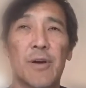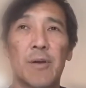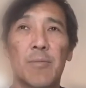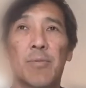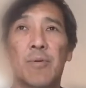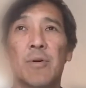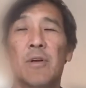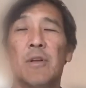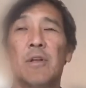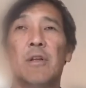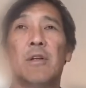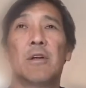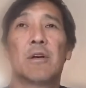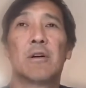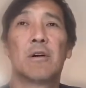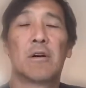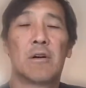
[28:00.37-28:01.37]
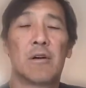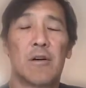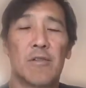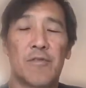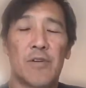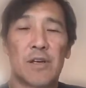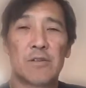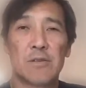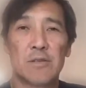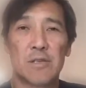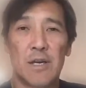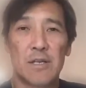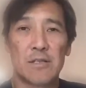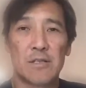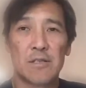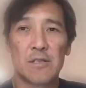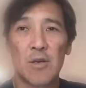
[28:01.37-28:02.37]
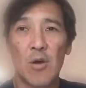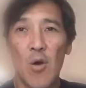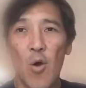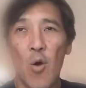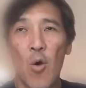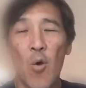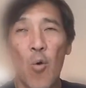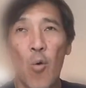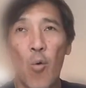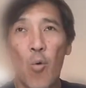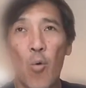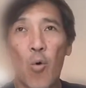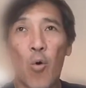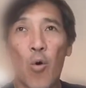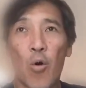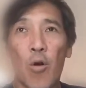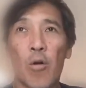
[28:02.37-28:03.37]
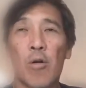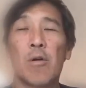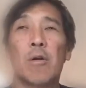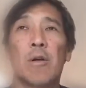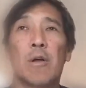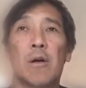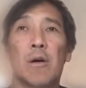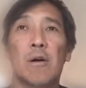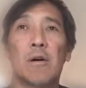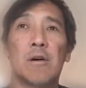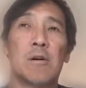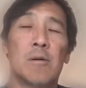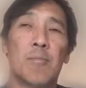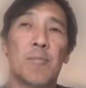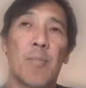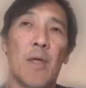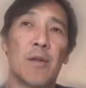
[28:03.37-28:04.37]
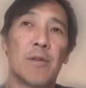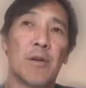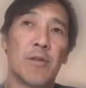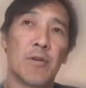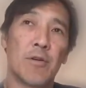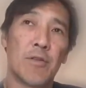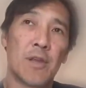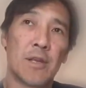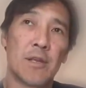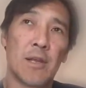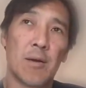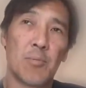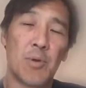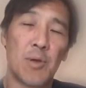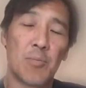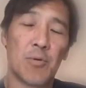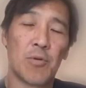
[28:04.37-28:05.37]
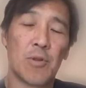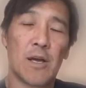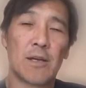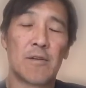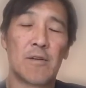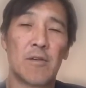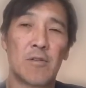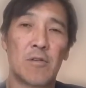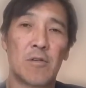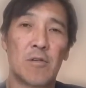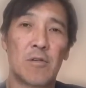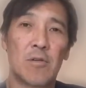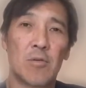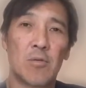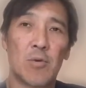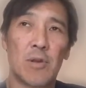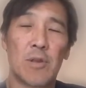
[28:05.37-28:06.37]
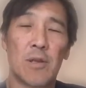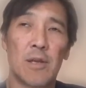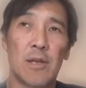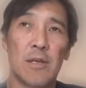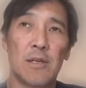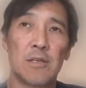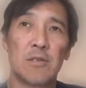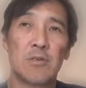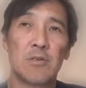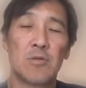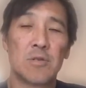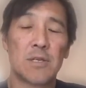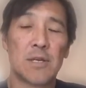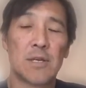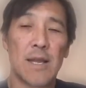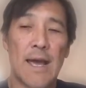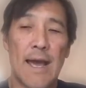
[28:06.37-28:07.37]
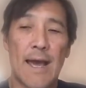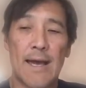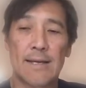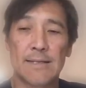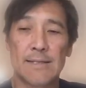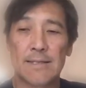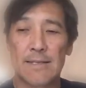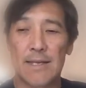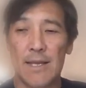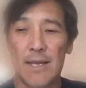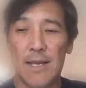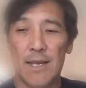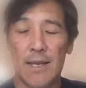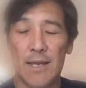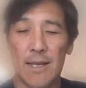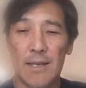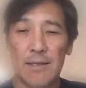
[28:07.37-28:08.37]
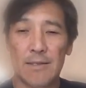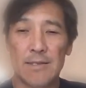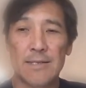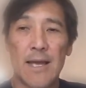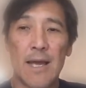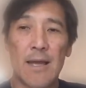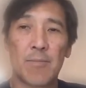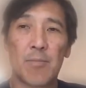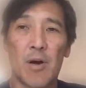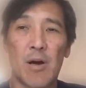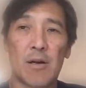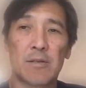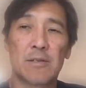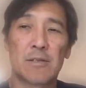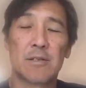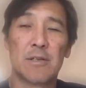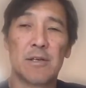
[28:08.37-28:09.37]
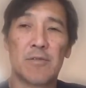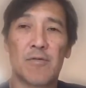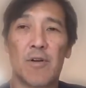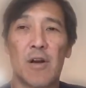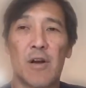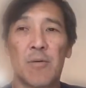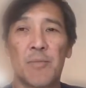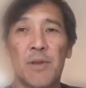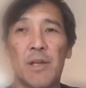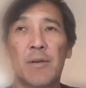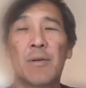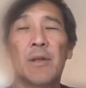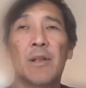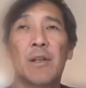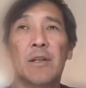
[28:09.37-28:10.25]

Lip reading: type of exercises. Or another thing that people like to do with it is use it as a sandbox environment.